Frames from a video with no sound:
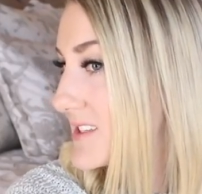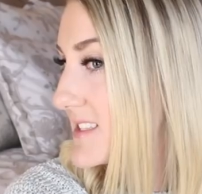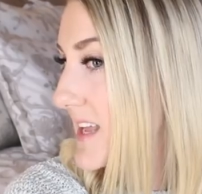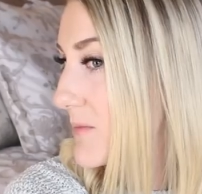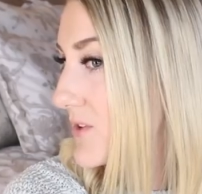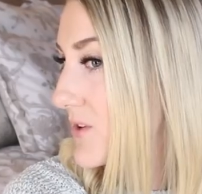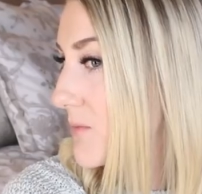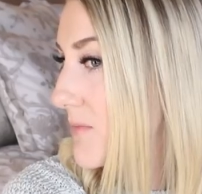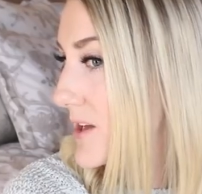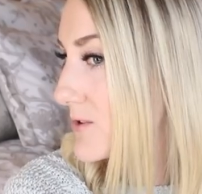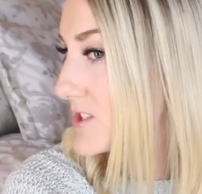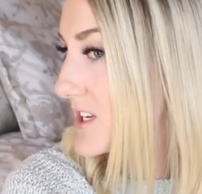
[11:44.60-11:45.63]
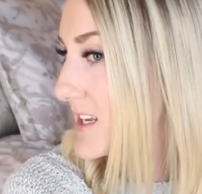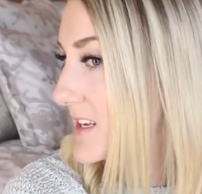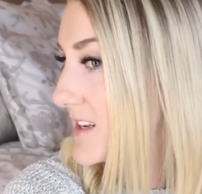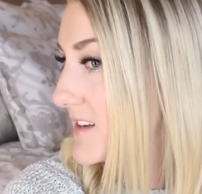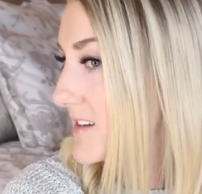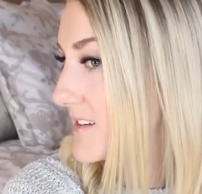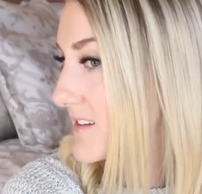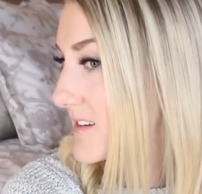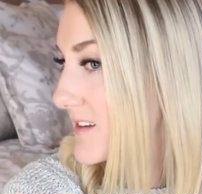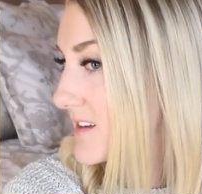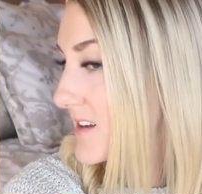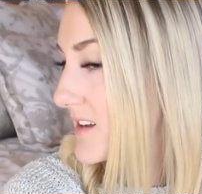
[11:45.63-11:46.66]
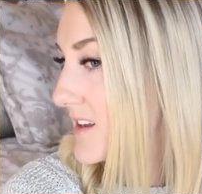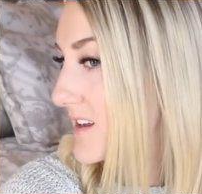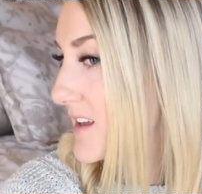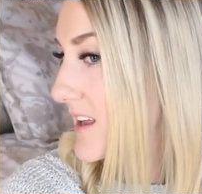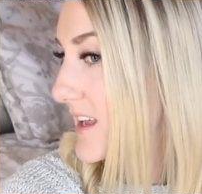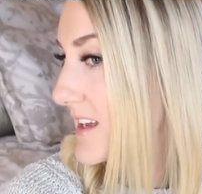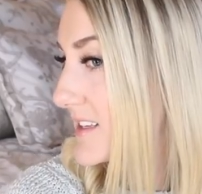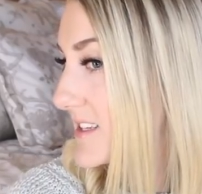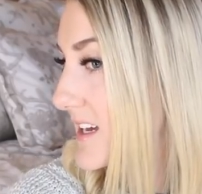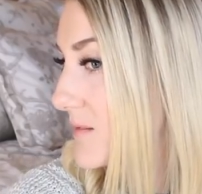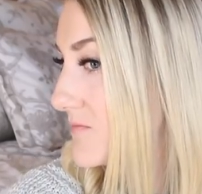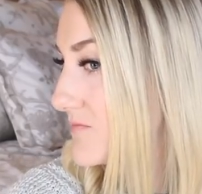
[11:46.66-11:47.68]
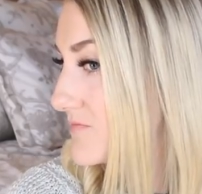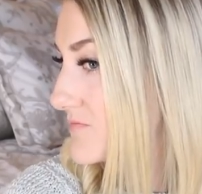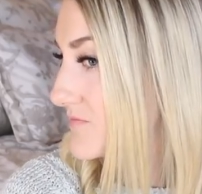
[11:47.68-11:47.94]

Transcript: the same little motion, and